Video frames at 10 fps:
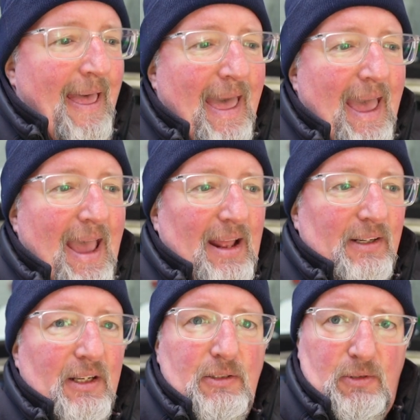
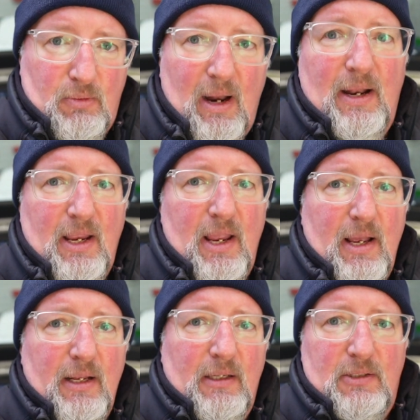and it's ready
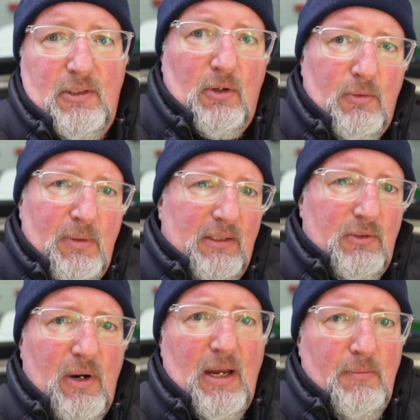and it's not being
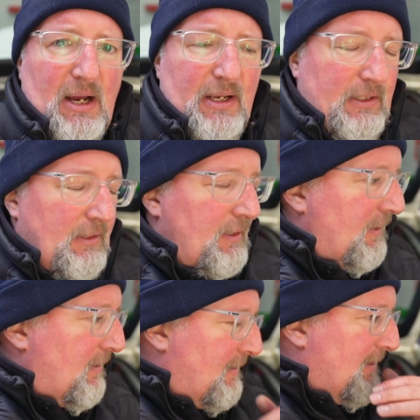drained by
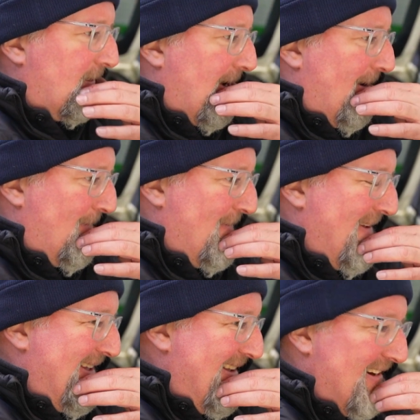anything at the time.
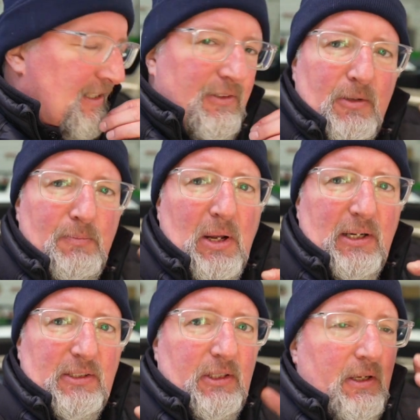It's not
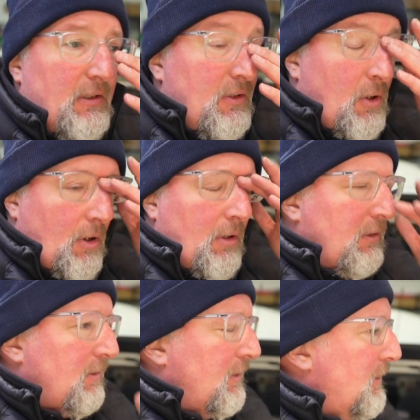parasitic draw,
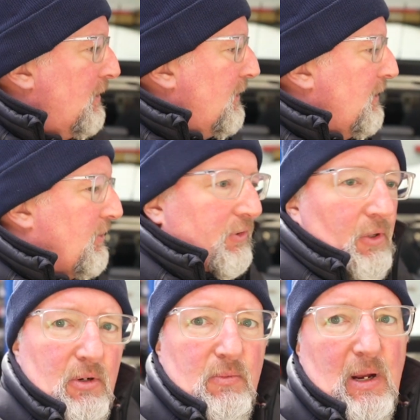
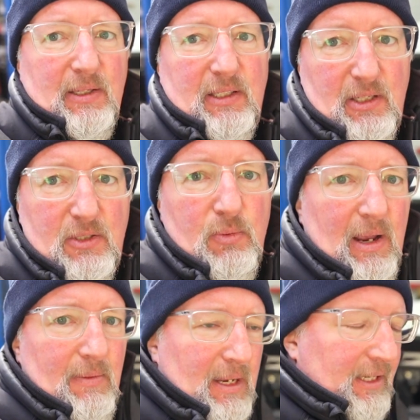strong one, and that's
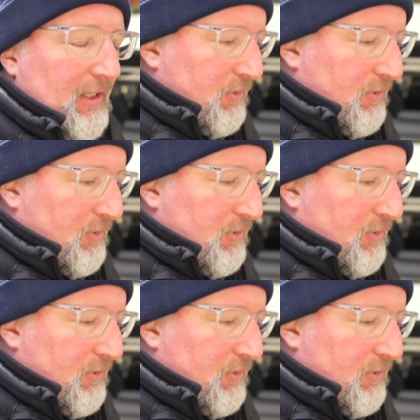why I'm making